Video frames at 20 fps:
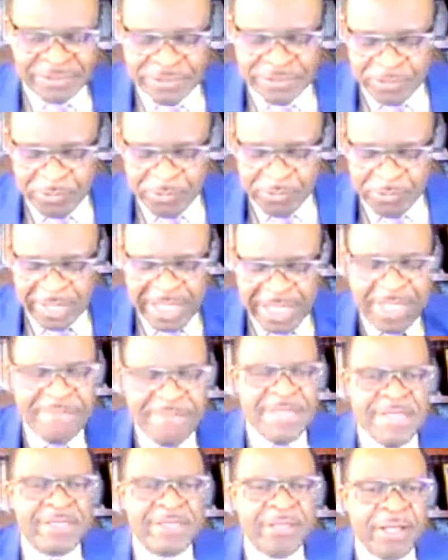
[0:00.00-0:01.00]
You hear
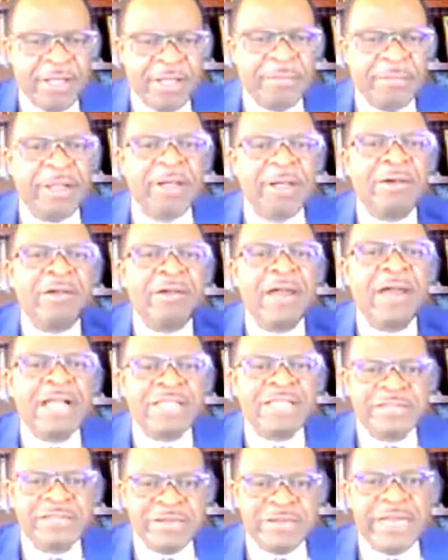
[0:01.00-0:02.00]
me talk about
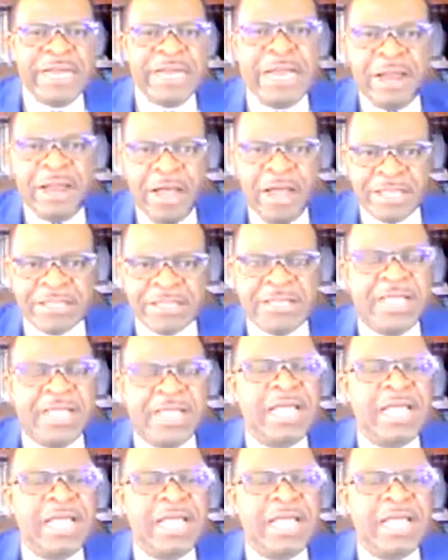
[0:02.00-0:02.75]
collateral a lot